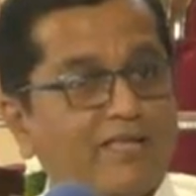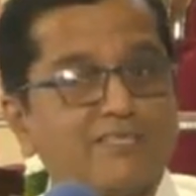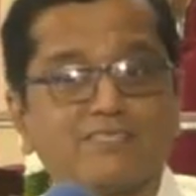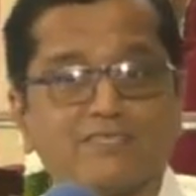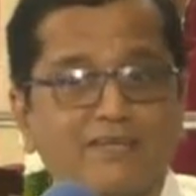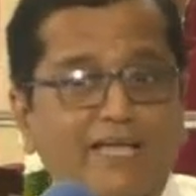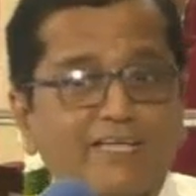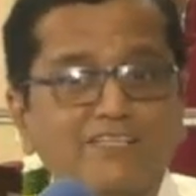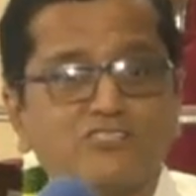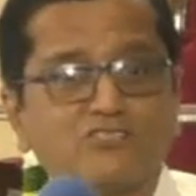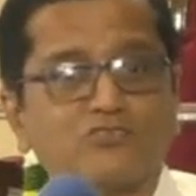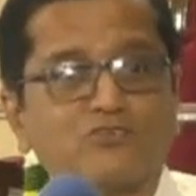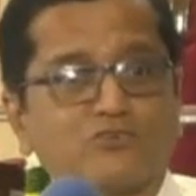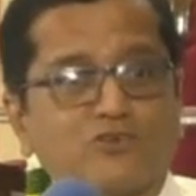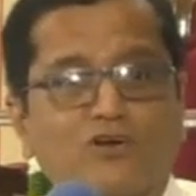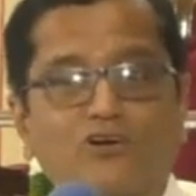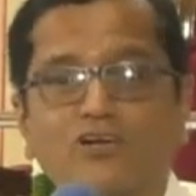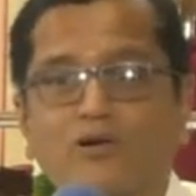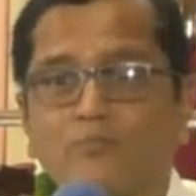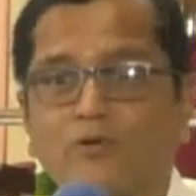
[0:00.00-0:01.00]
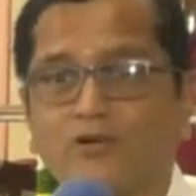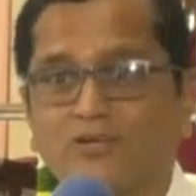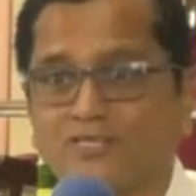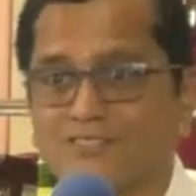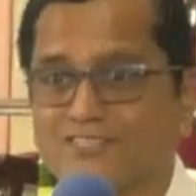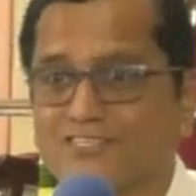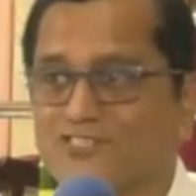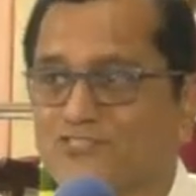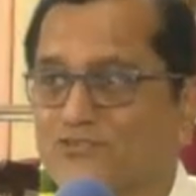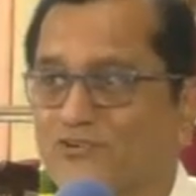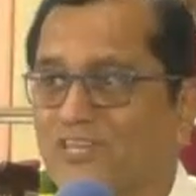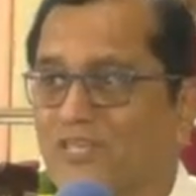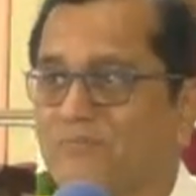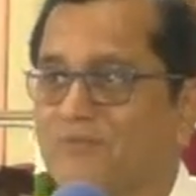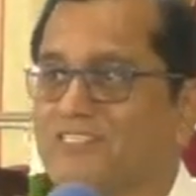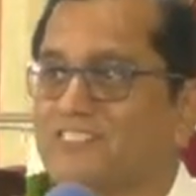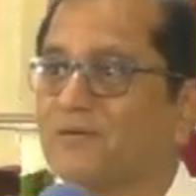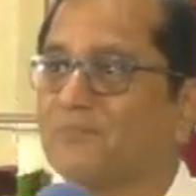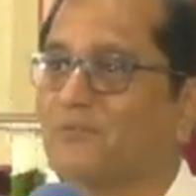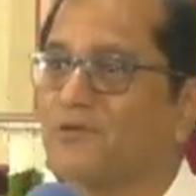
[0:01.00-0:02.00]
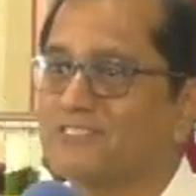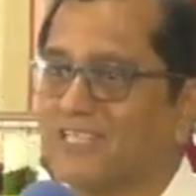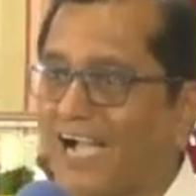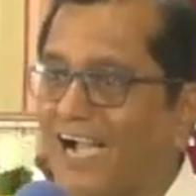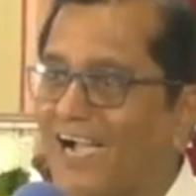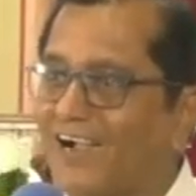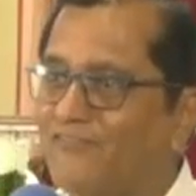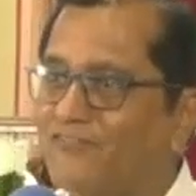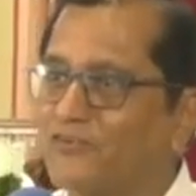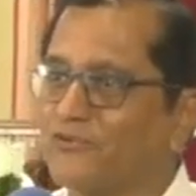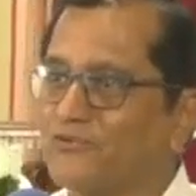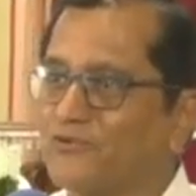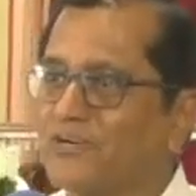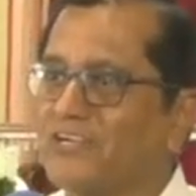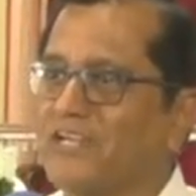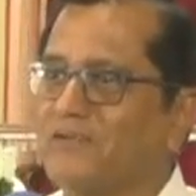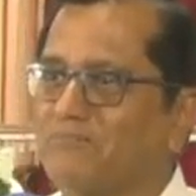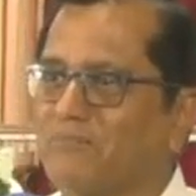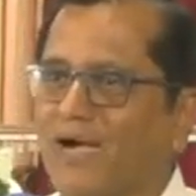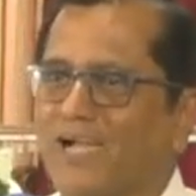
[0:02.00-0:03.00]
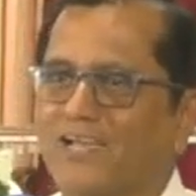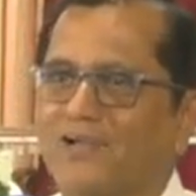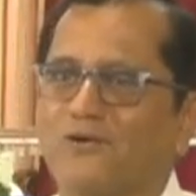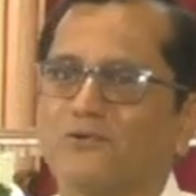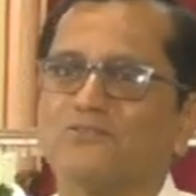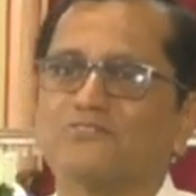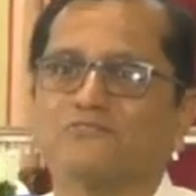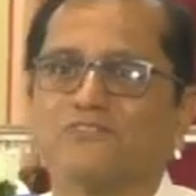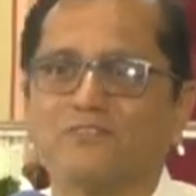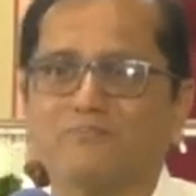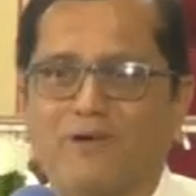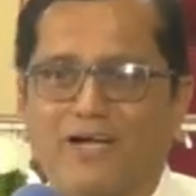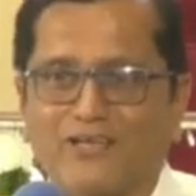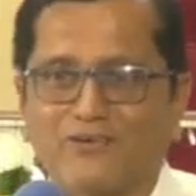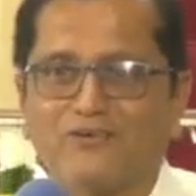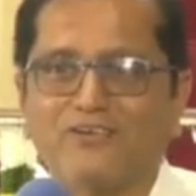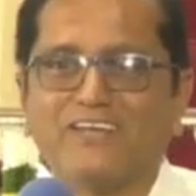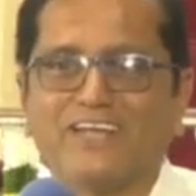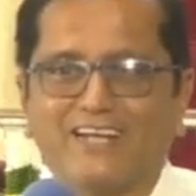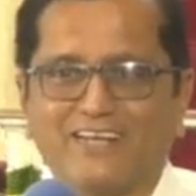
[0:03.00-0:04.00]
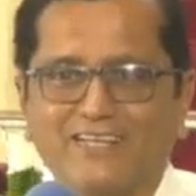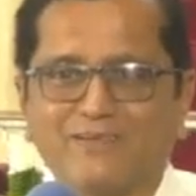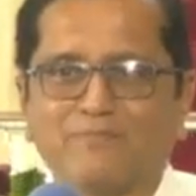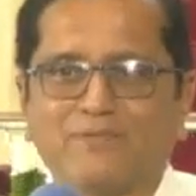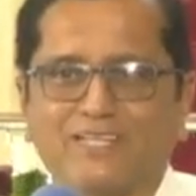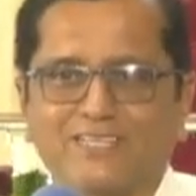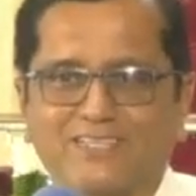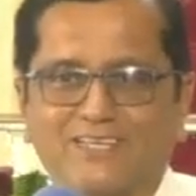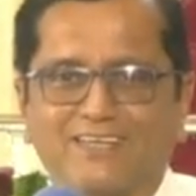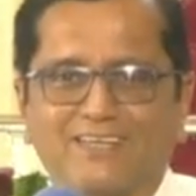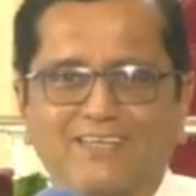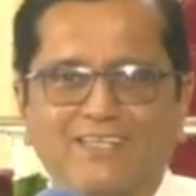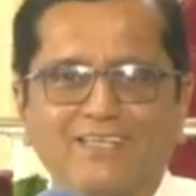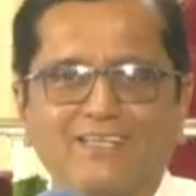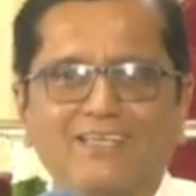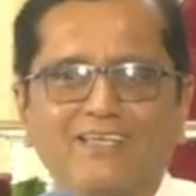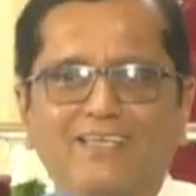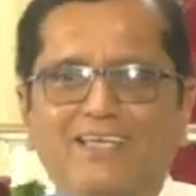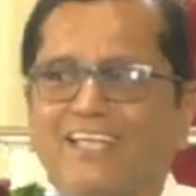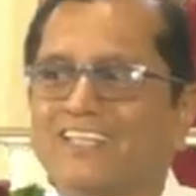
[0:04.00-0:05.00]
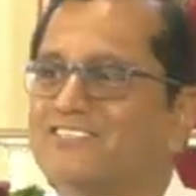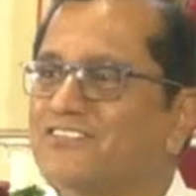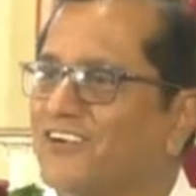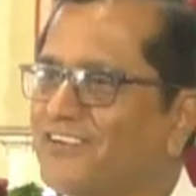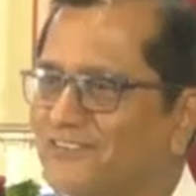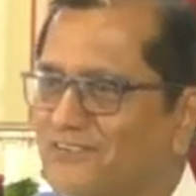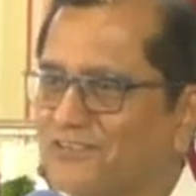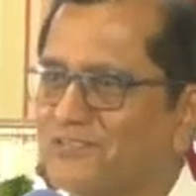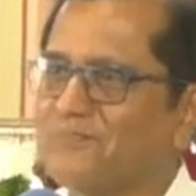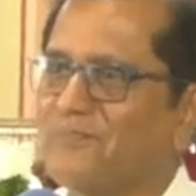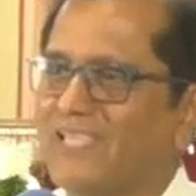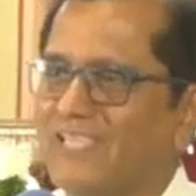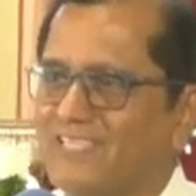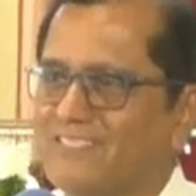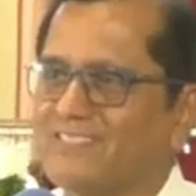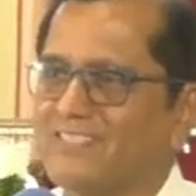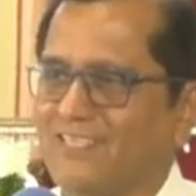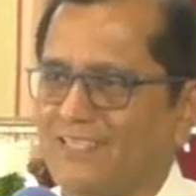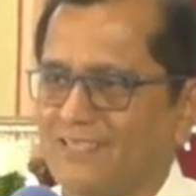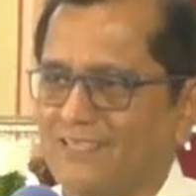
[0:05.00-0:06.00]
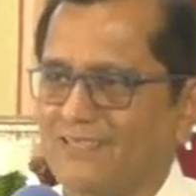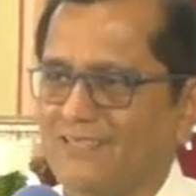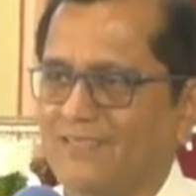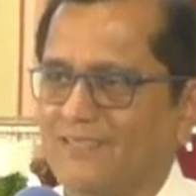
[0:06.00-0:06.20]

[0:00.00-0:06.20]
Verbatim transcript: It's nice to talk about as a story, but suppose I have to do it in my house with my own elder brother. It's not going to be easy.